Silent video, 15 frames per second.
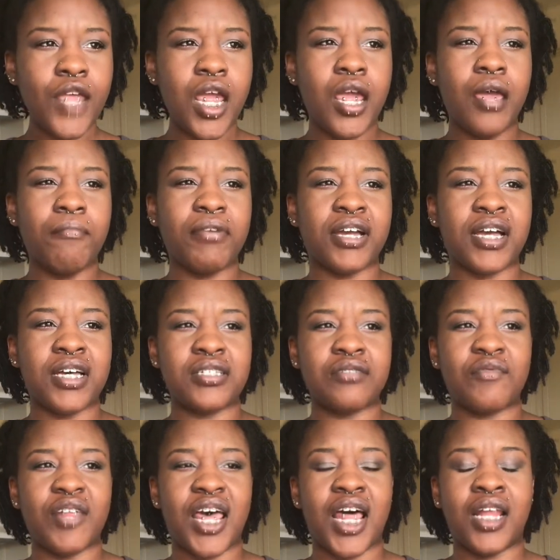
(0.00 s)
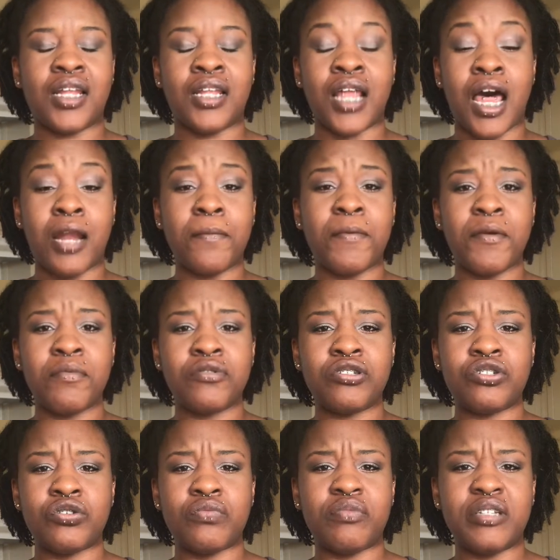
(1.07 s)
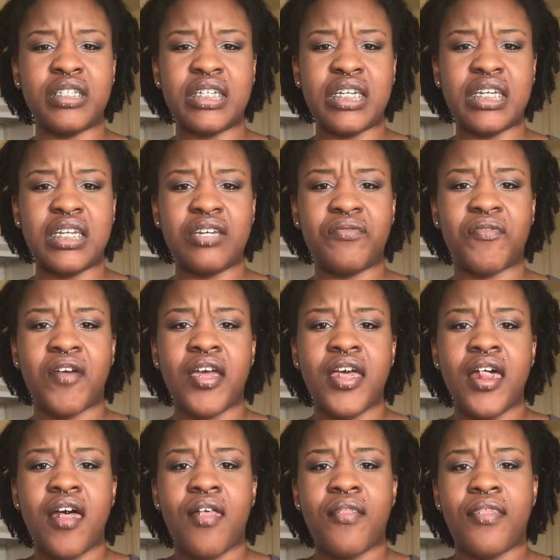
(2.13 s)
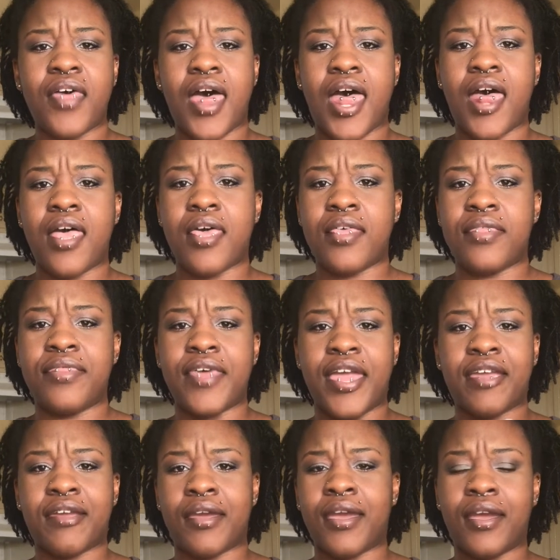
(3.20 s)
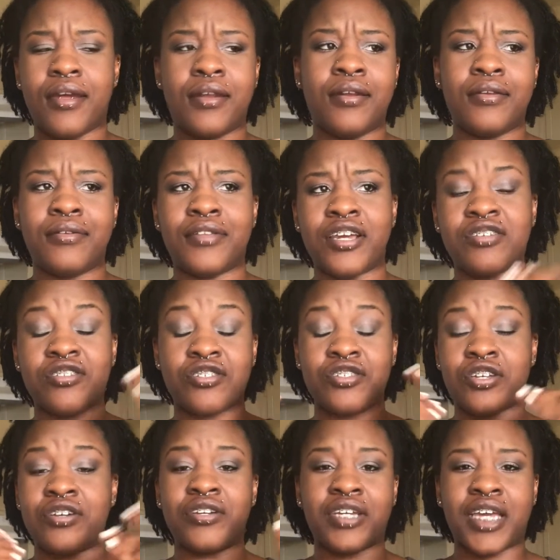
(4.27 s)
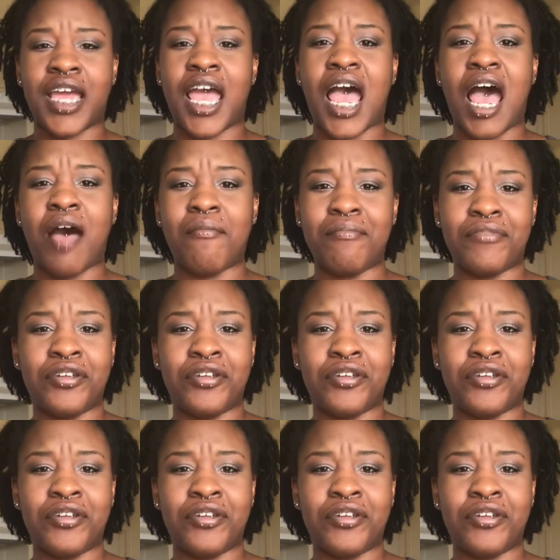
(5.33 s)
And because of that, a lot of people do believe that there's a certain cap,